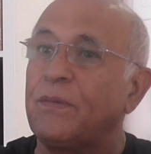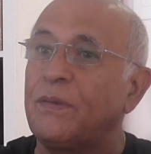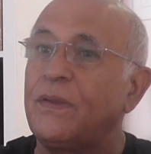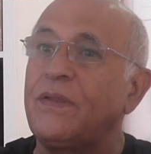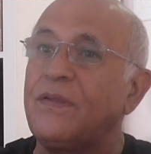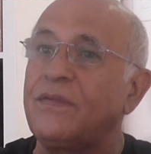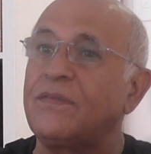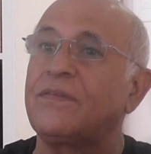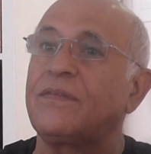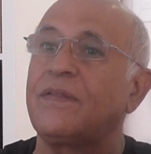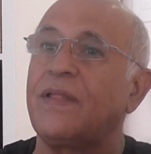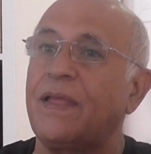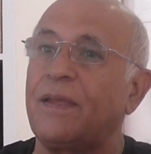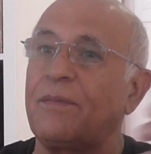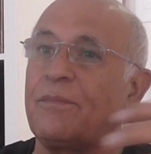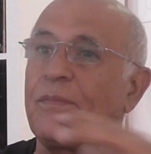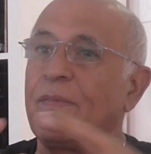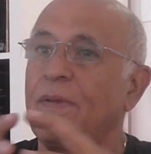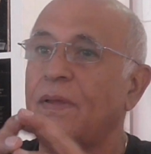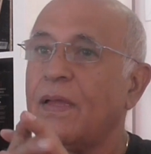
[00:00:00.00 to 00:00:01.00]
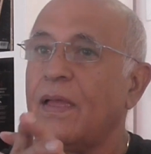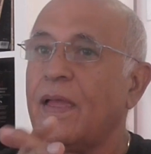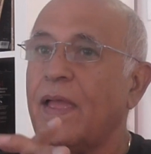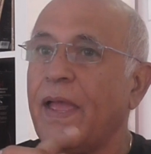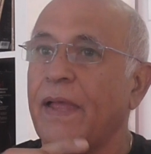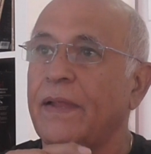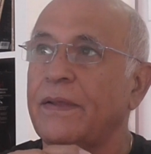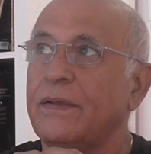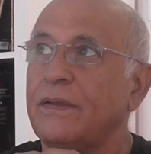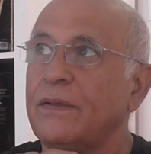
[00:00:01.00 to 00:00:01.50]
in his name
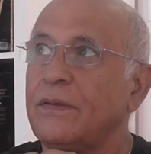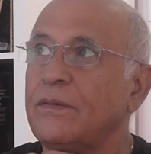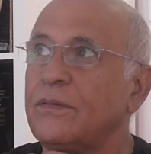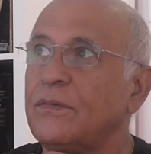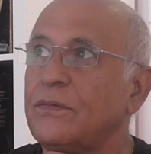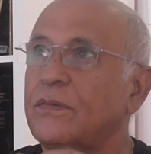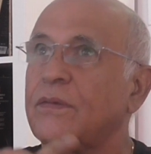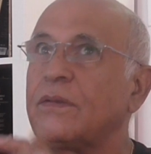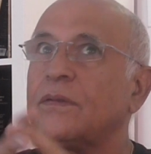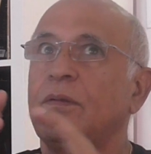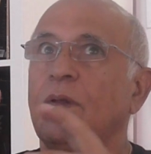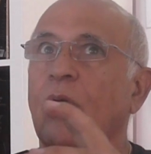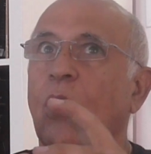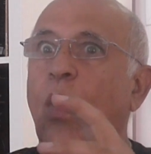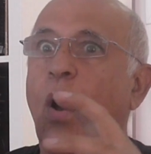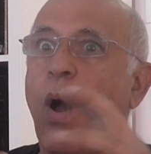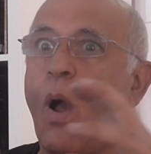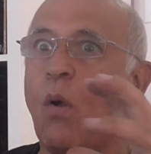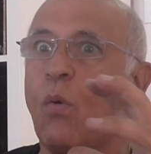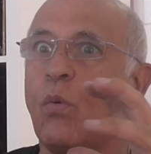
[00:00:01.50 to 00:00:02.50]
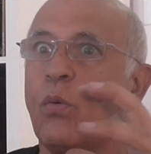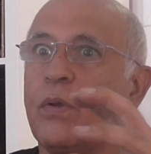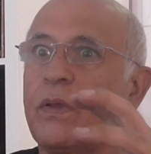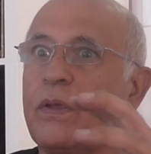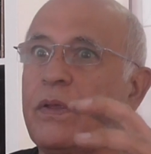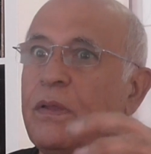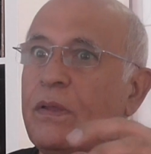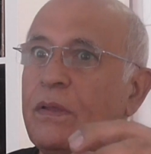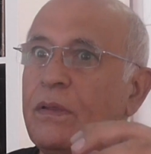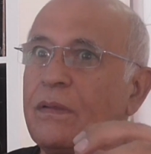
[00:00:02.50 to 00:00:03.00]
and you said, wow,
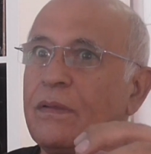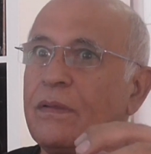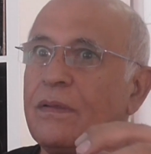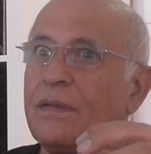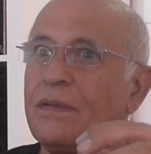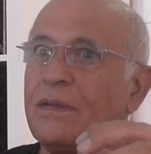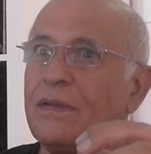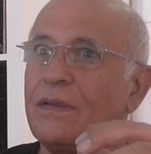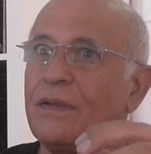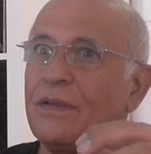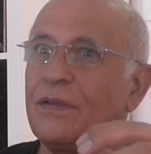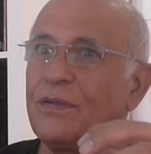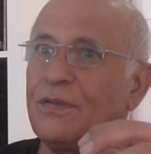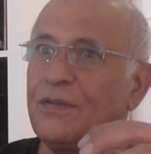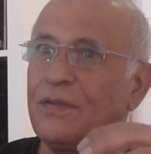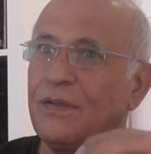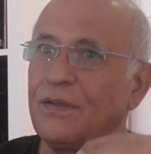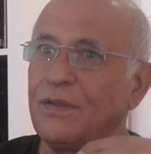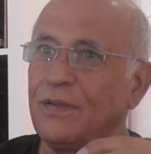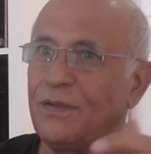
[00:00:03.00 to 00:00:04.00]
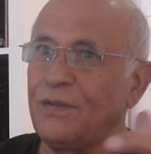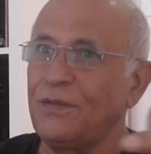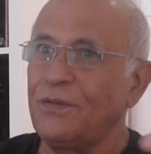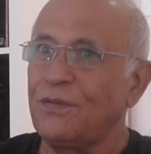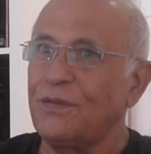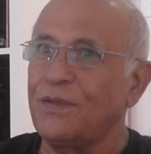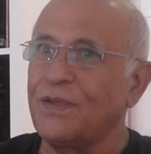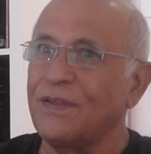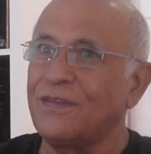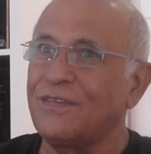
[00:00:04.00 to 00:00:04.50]
he
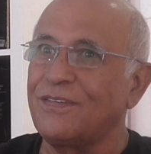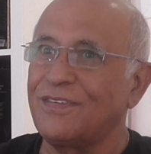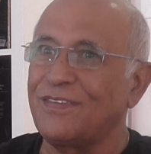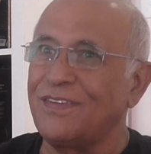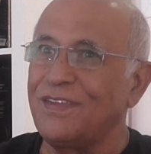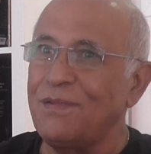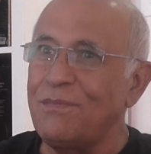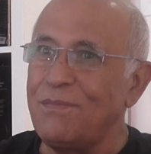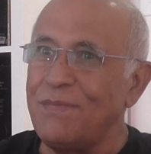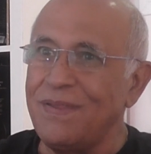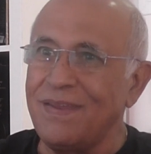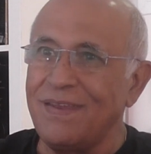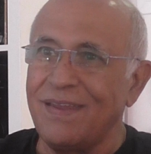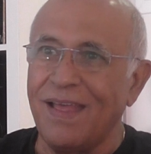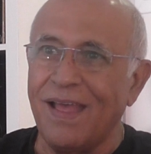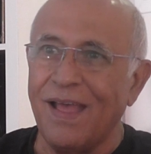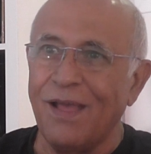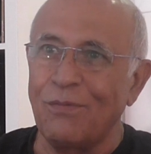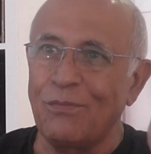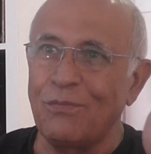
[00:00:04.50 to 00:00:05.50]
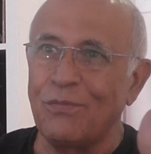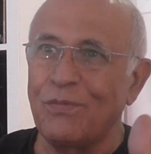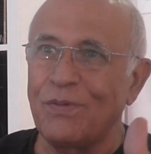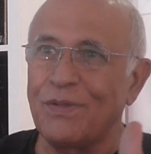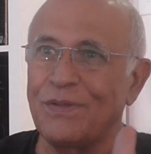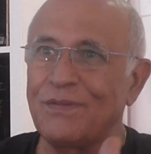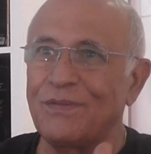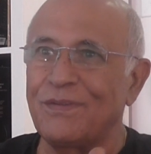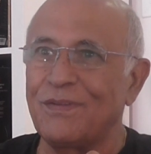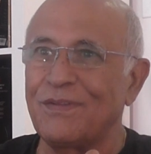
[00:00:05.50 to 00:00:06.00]
can see me now
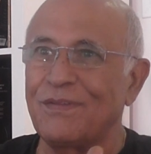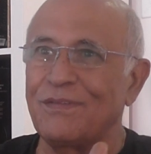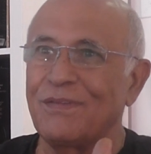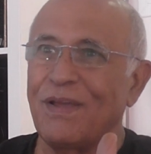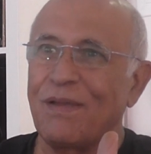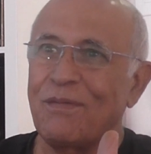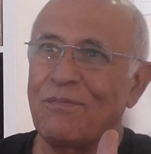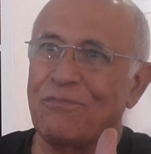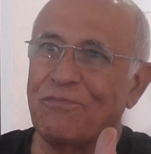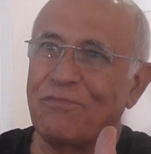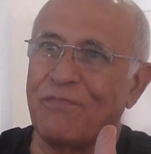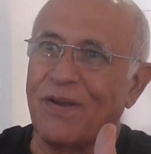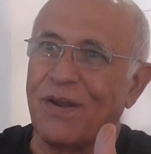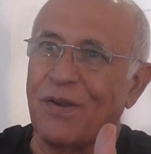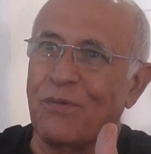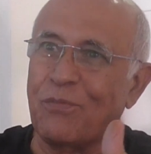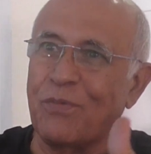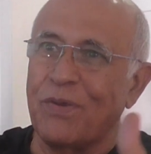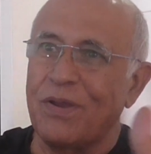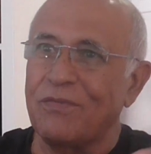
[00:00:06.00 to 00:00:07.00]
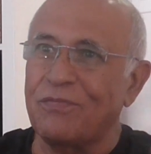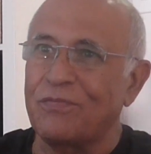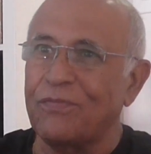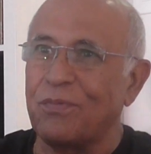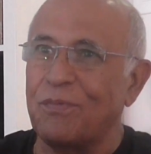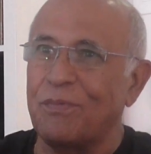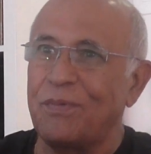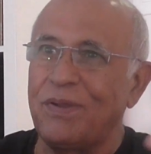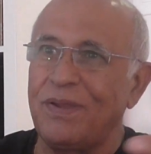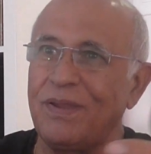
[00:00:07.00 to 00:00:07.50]
and I'm far away
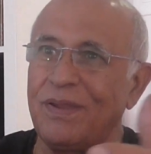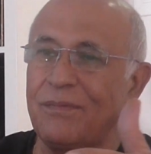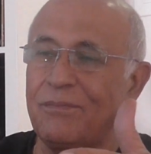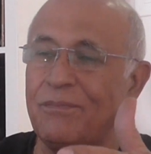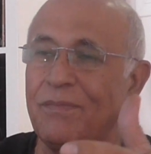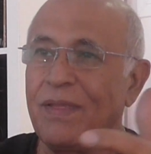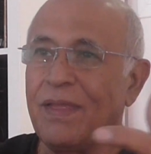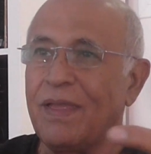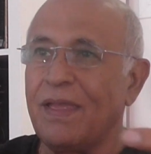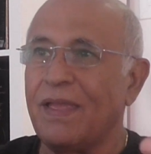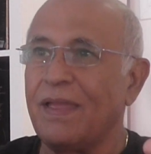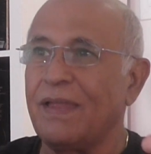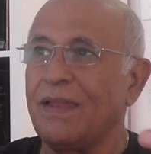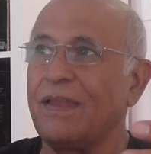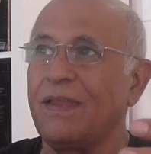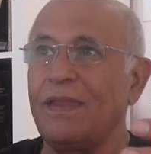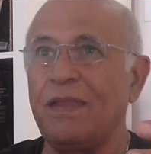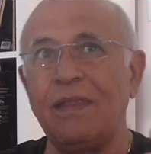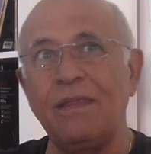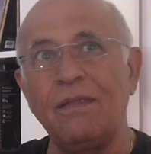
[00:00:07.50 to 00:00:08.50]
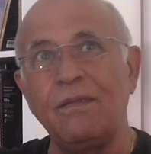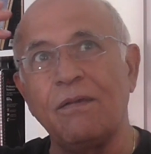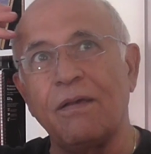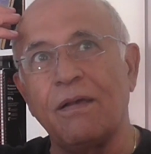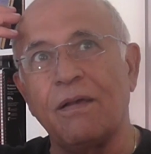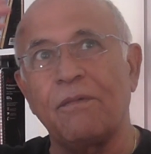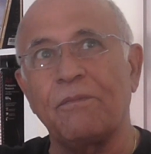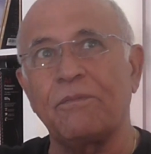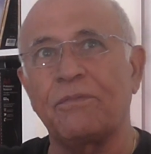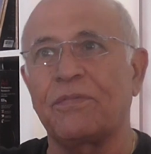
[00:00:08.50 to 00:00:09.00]
from him and he
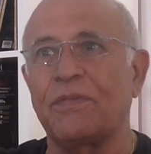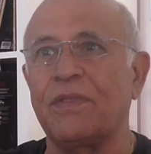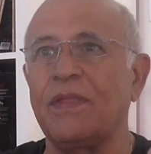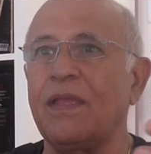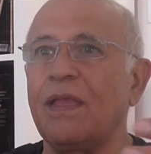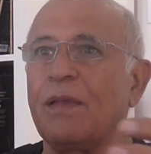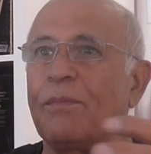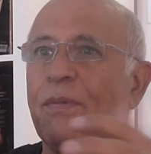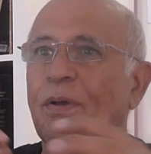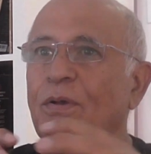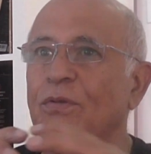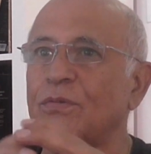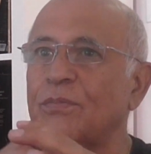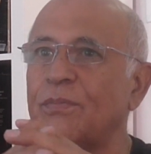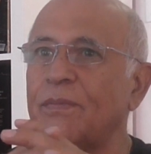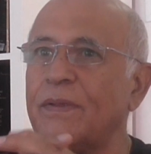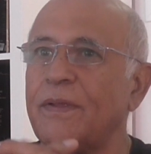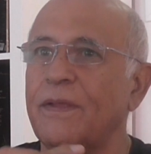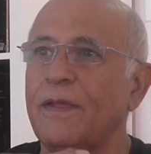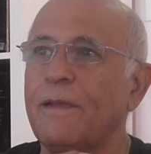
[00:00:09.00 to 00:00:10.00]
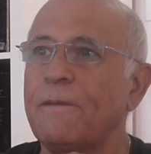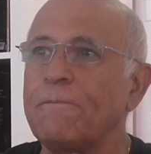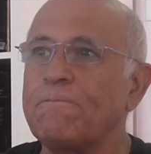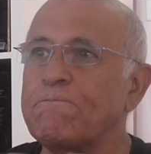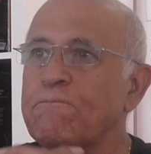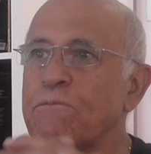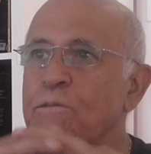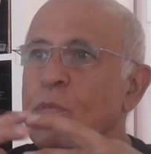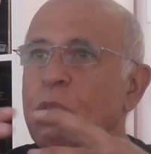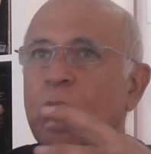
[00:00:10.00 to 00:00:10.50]
think about me.
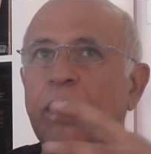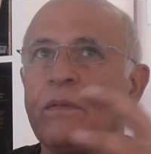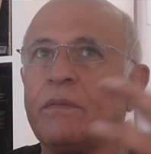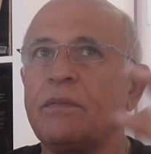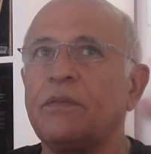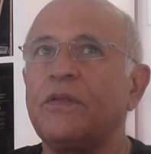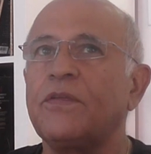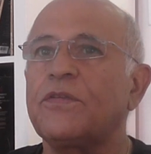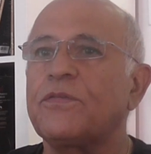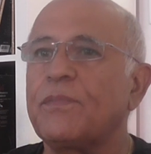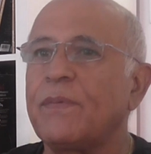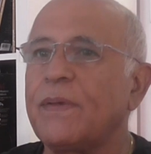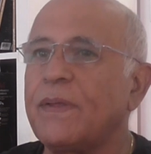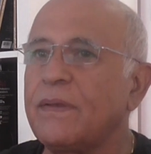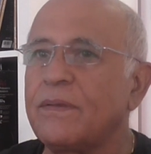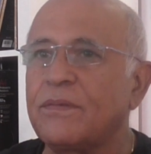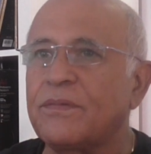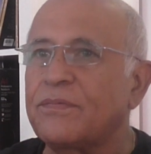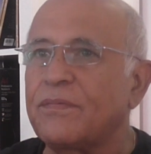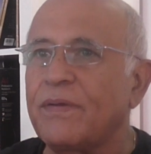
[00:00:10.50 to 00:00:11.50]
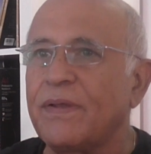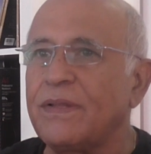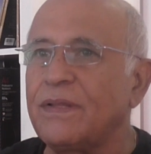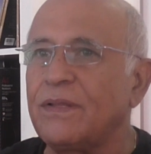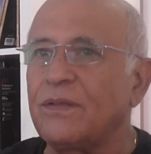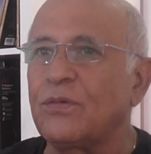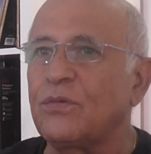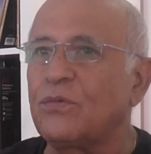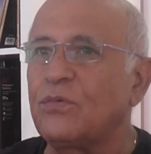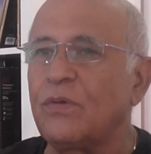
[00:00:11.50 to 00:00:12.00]
This man is
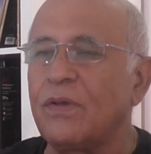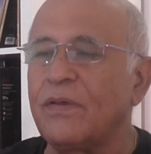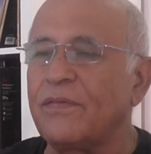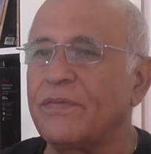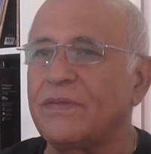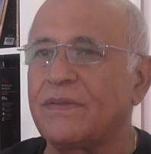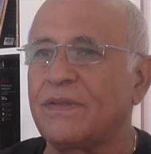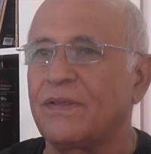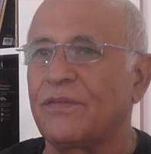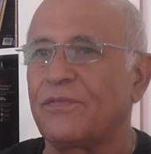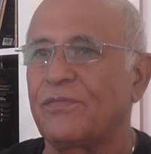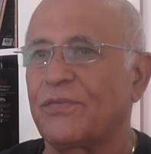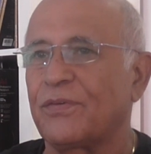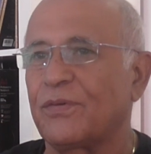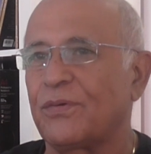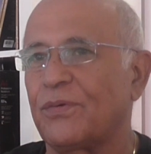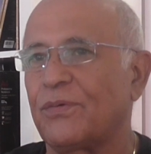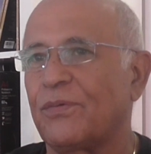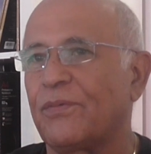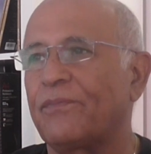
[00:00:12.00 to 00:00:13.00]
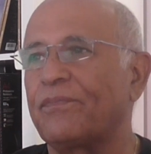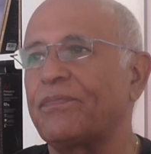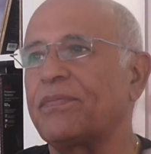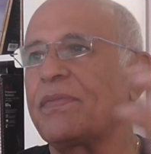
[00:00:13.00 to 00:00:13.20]
ready to do everything for you.